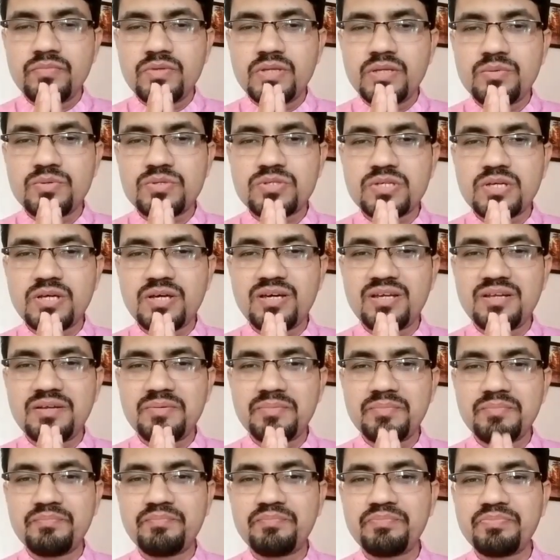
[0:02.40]

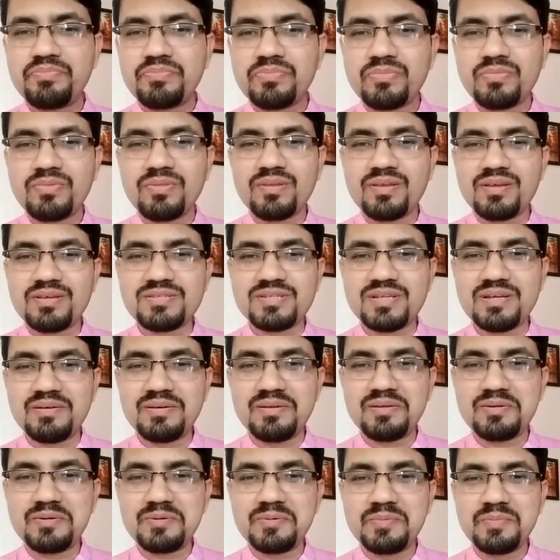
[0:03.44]
Namaskar. Assalamu
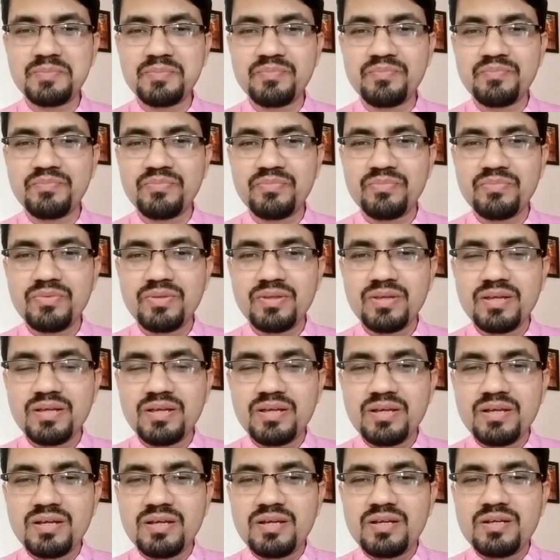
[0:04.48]
alaikum.
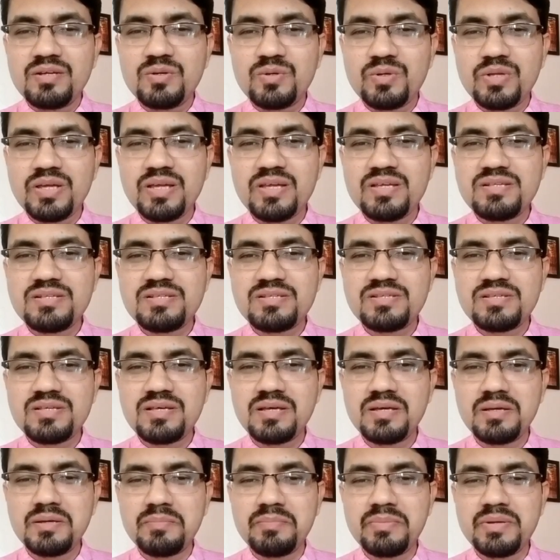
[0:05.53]
Today's
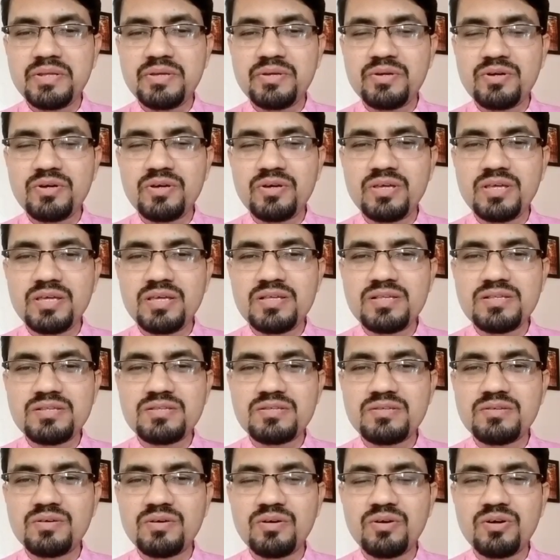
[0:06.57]
video
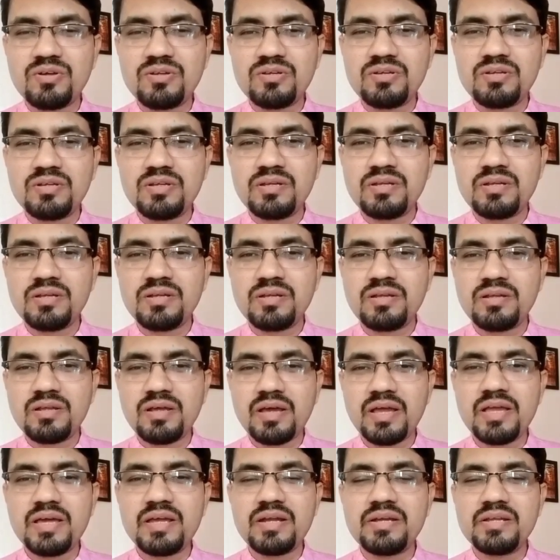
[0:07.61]
is on
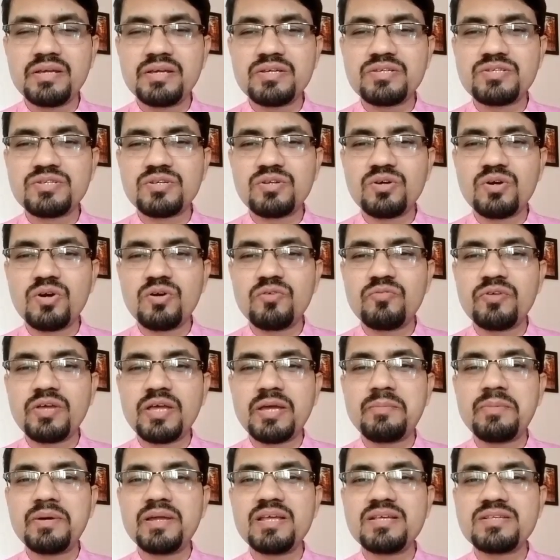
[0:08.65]
higher education of
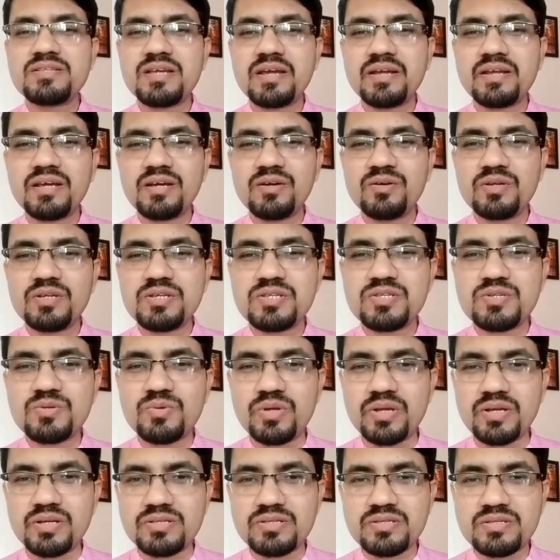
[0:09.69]
average category
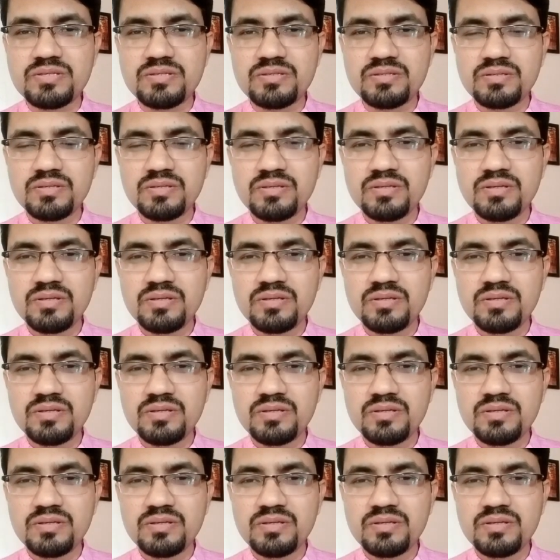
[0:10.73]
students.